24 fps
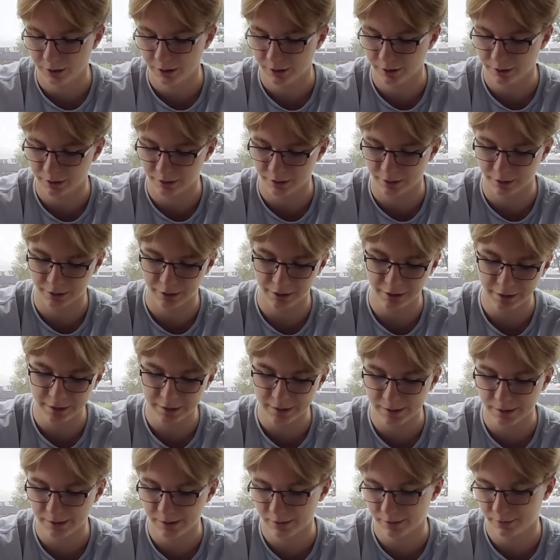
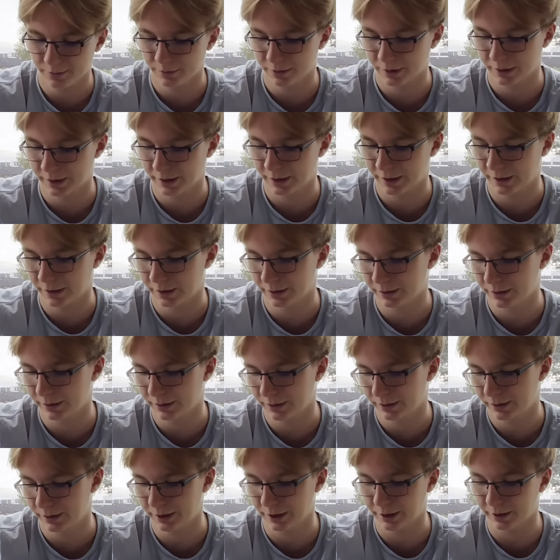EX, and
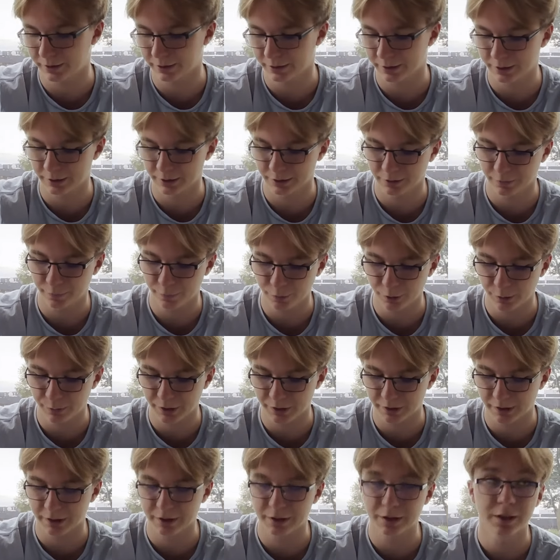yeah, 3
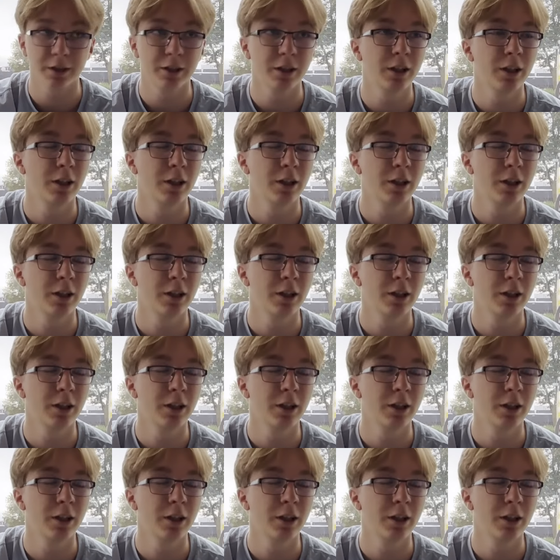Banette,